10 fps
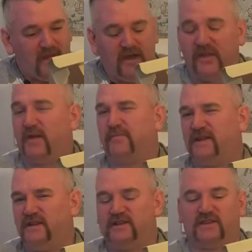Other
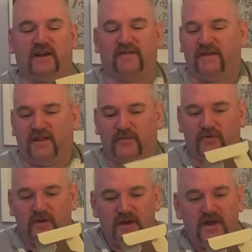opinions are
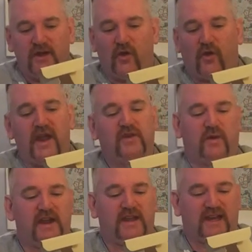available. Red
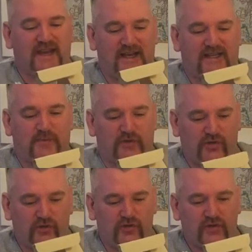wine cask
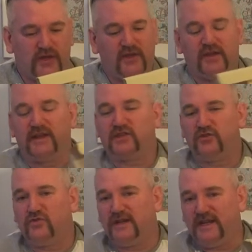matured. There is
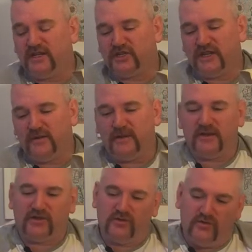no age
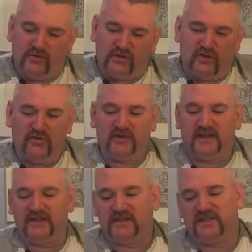statement, so who knows how old it
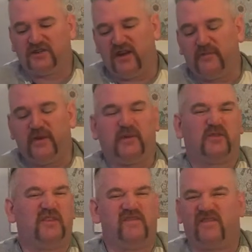is. It's going to be
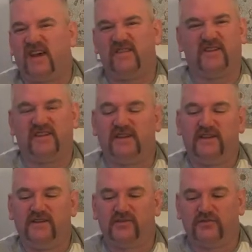between 5 and 10
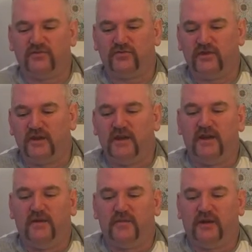years old,
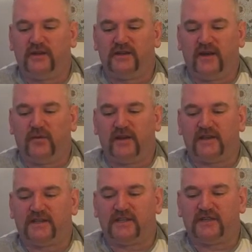but I wouldn't
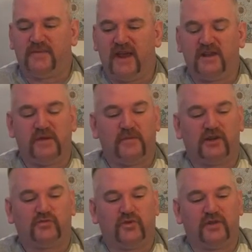suspect to be
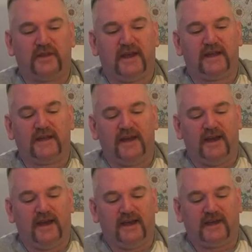much more than that.
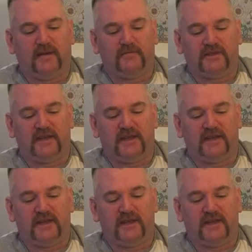And it comes